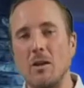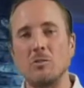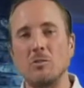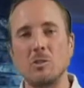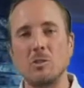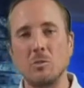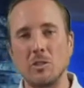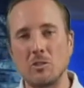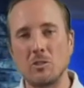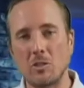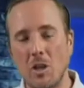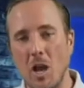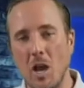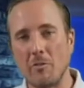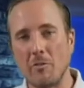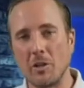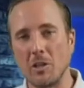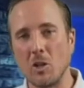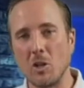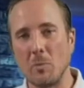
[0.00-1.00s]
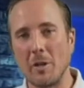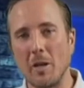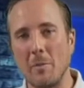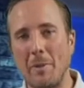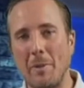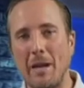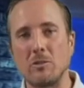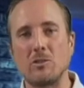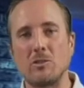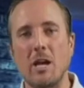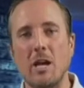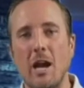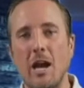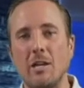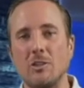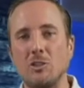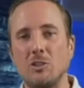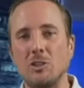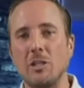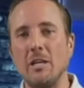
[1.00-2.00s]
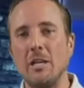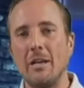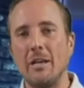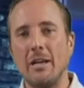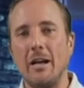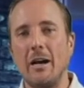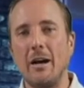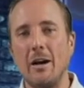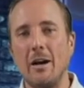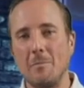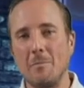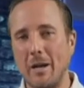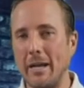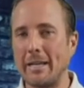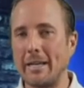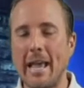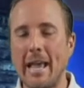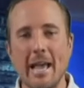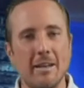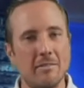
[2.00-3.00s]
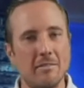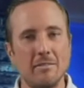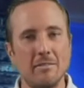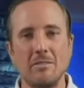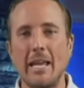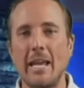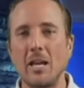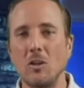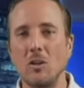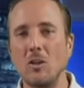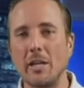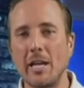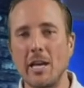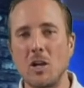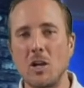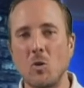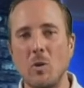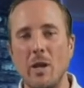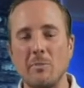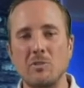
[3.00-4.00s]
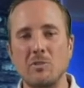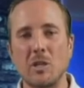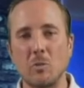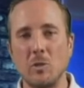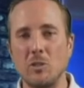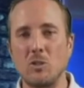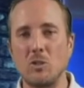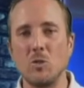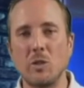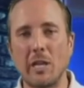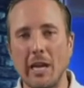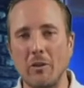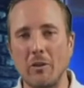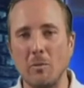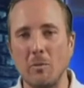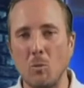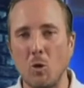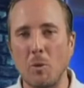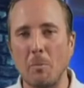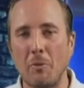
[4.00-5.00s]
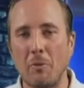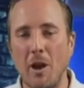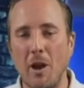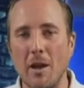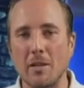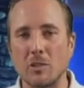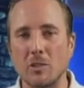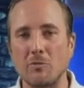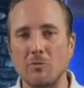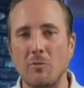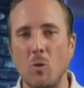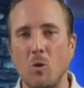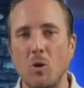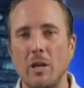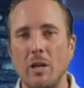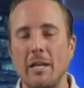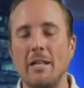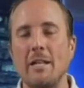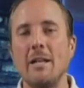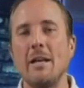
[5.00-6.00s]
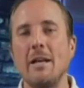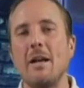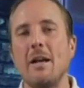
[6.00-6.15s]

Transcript: So we covered a little bit about Dodge. Again, take a look at our website. We do carry more products for it.